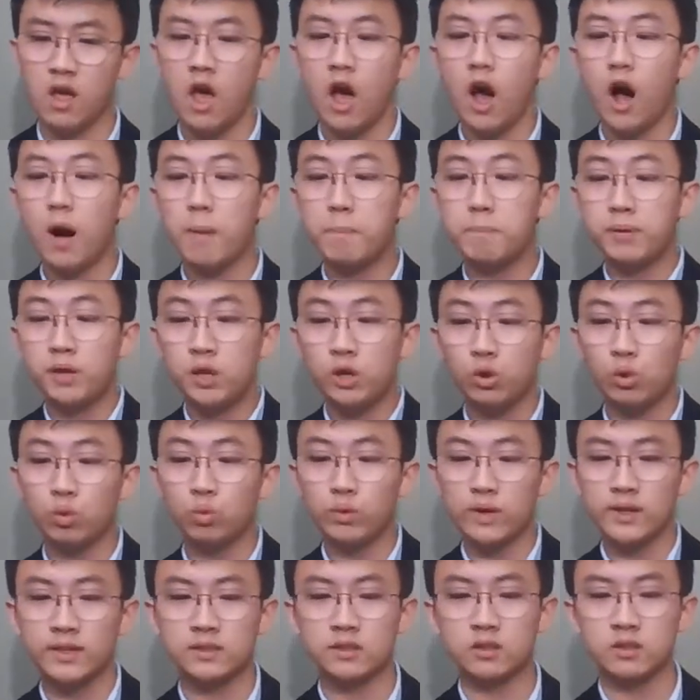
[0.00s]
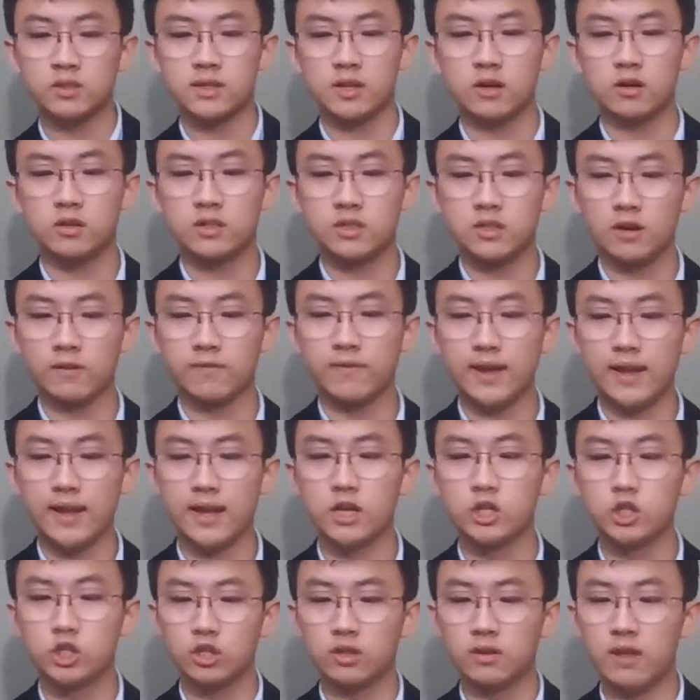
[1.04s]
a Pew Research Center survey in
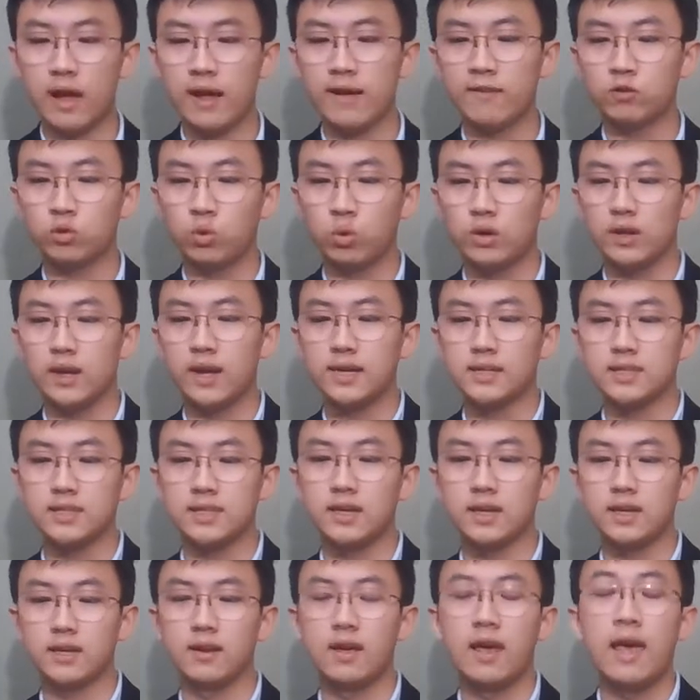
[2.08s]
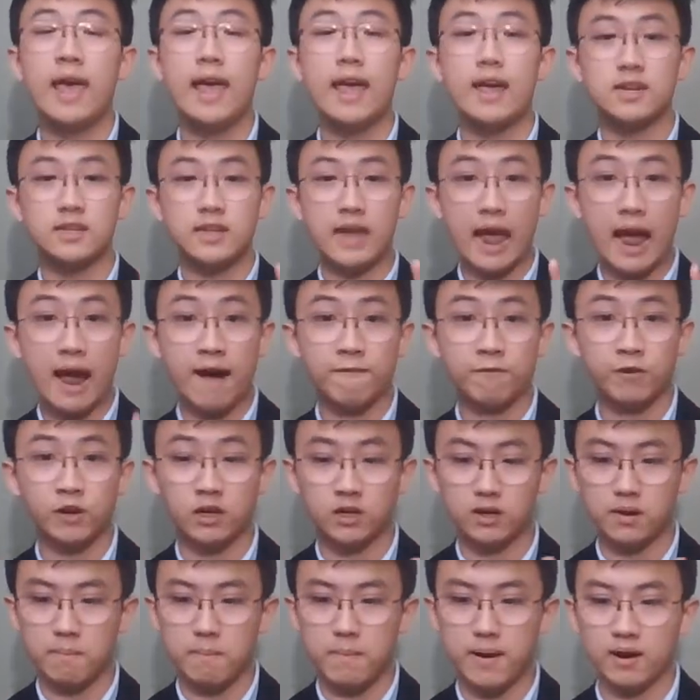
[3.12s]
July of 2018 into African
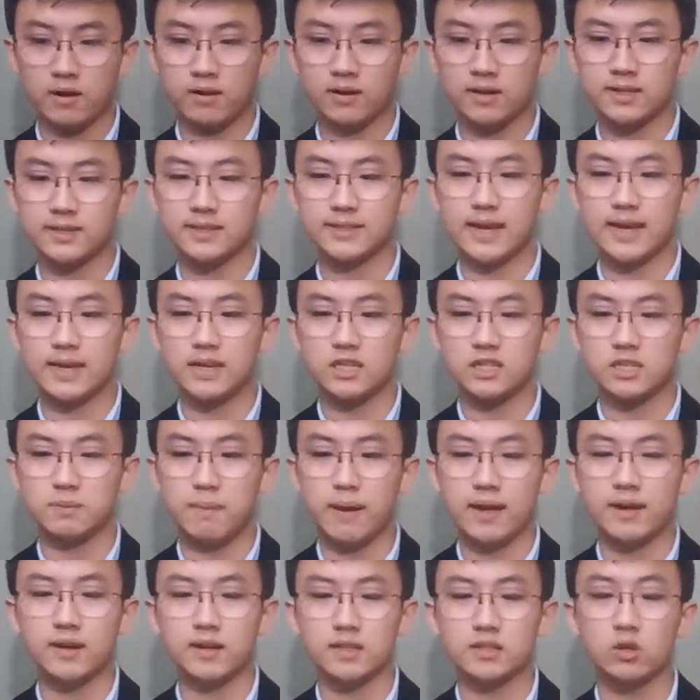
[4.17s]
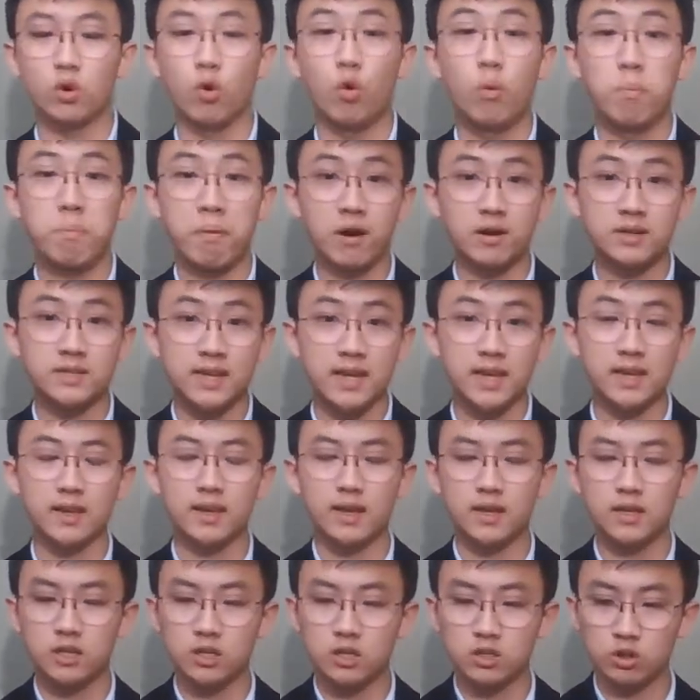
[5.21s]
Americans and Hispanics who partake
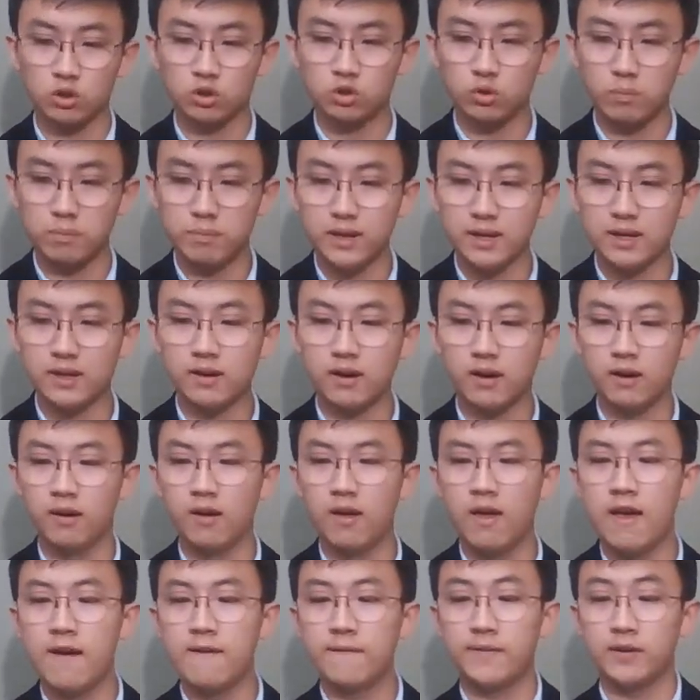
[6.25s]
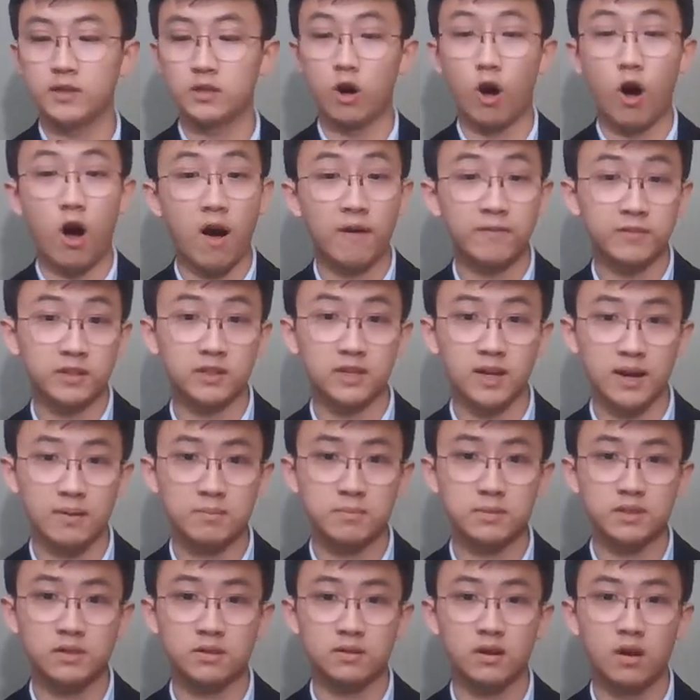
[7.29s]
in social media found that
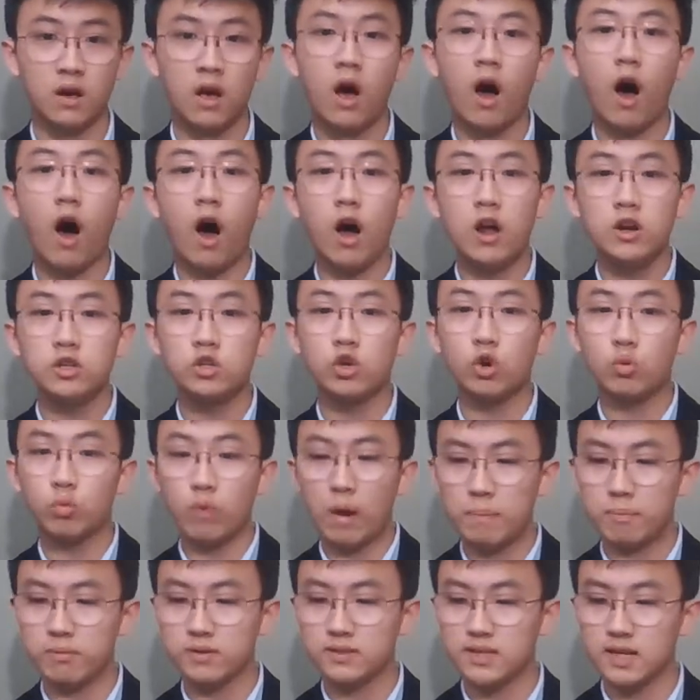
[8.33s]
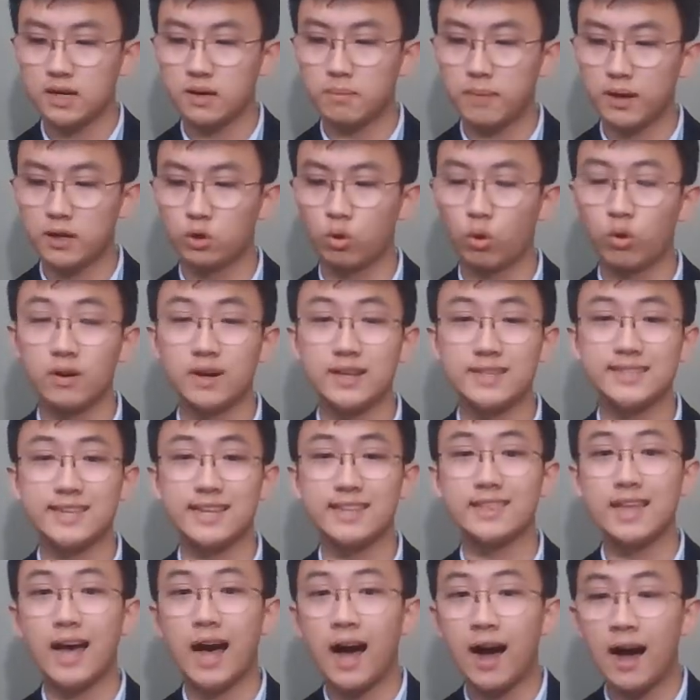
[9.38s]
oftentimes underrepresented minorities in
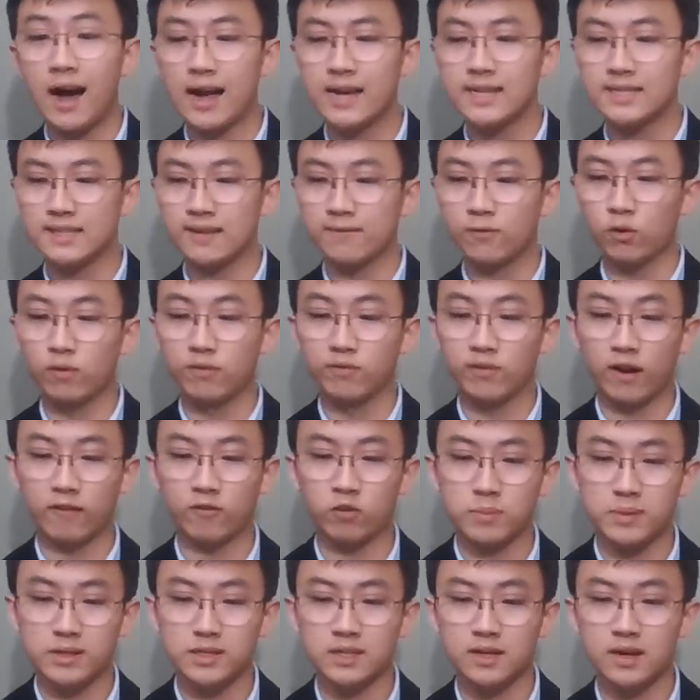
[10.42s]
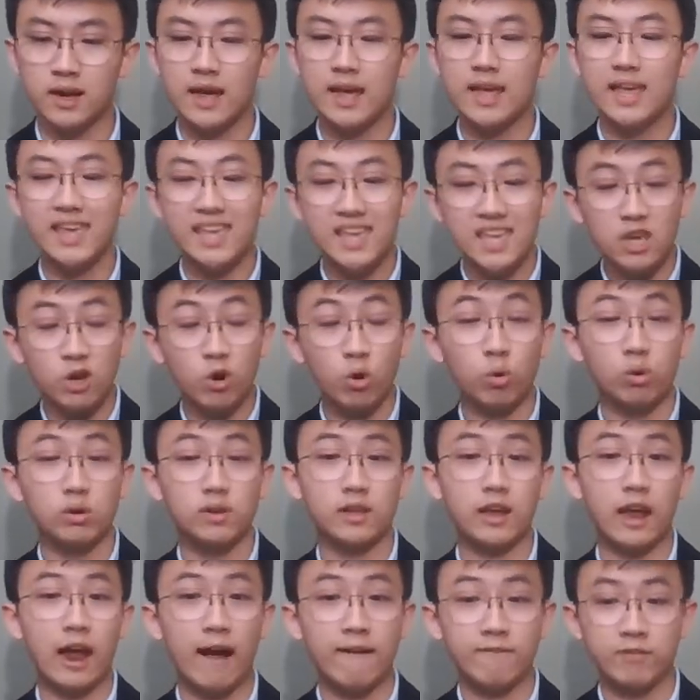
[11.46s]
the highest level of government equally
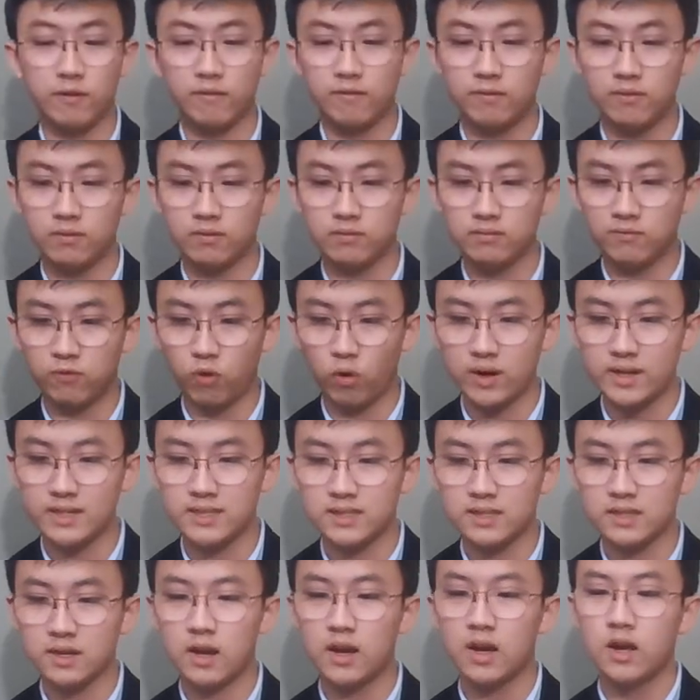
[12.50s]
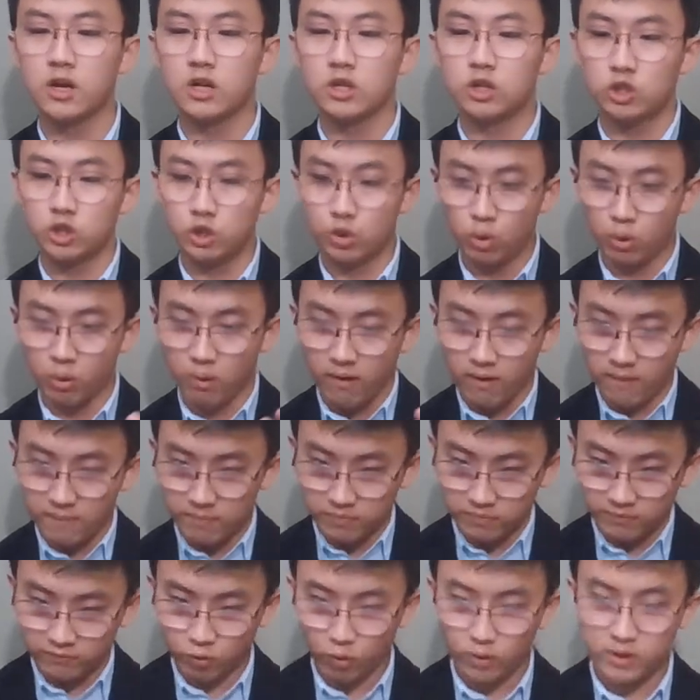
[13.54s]
have the voice to
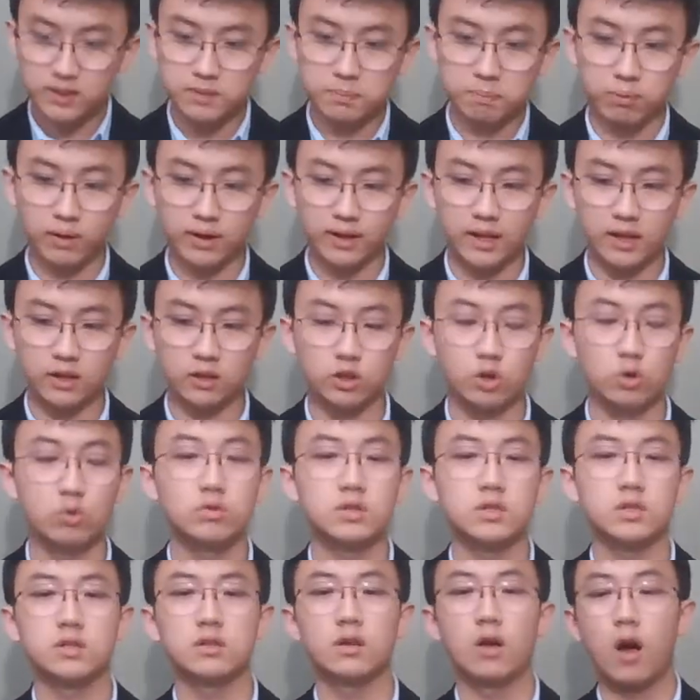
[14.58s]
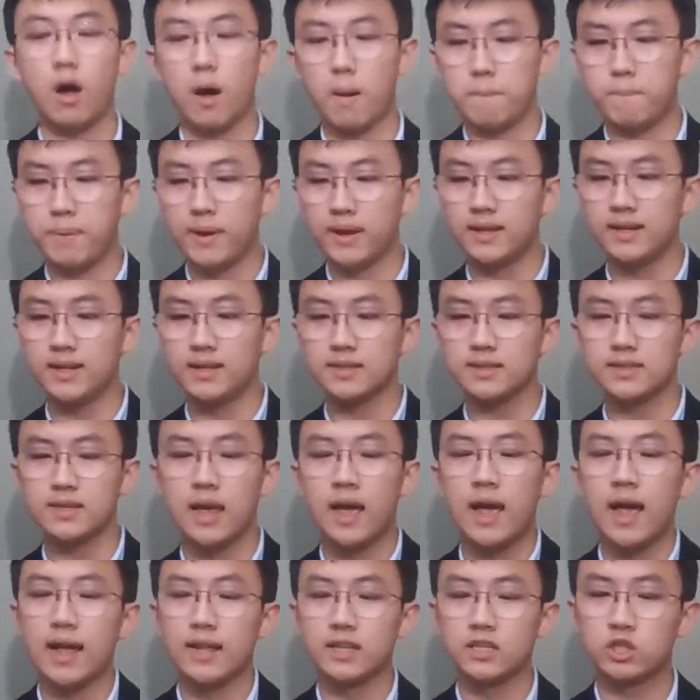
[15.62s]
voice breaking news, opinions,
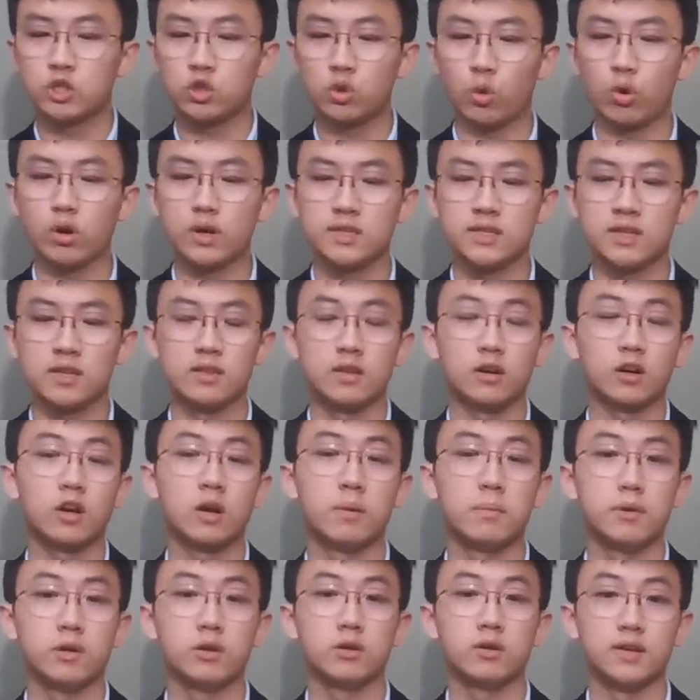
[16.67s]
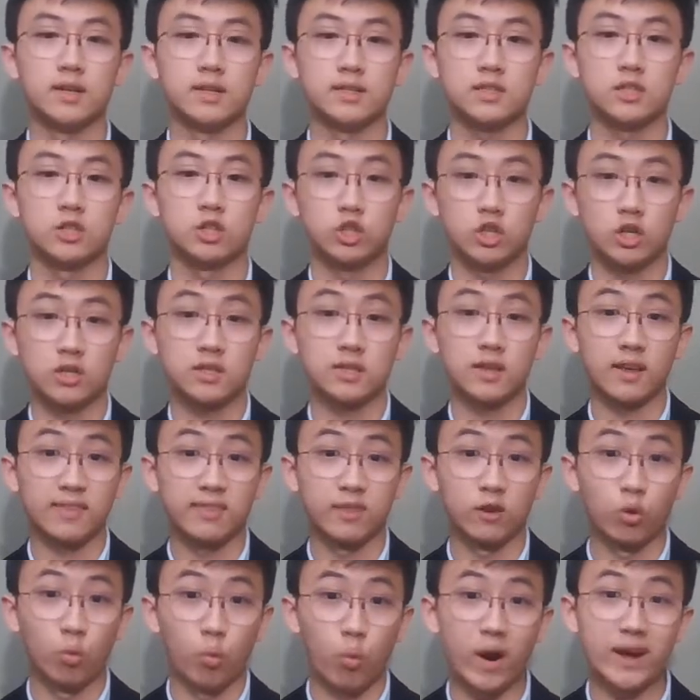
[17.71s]
and stories to their communities, just like
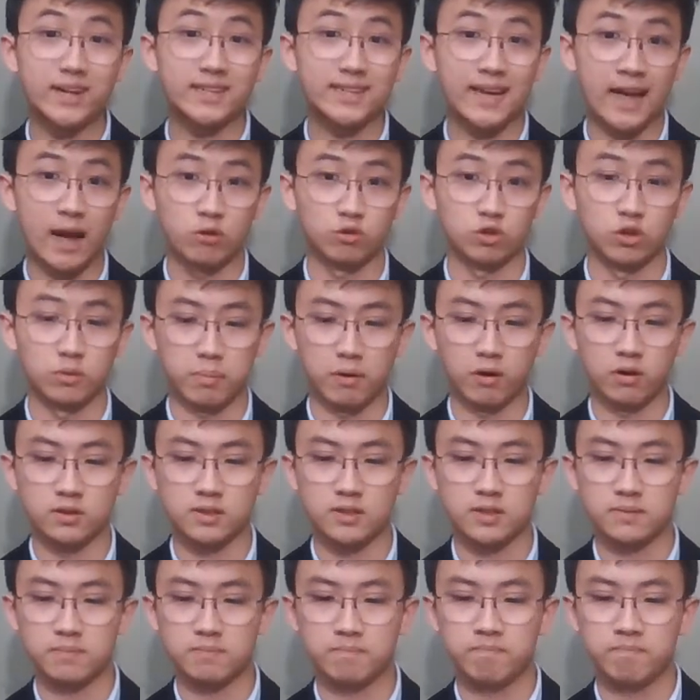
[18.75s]
their white counterparts.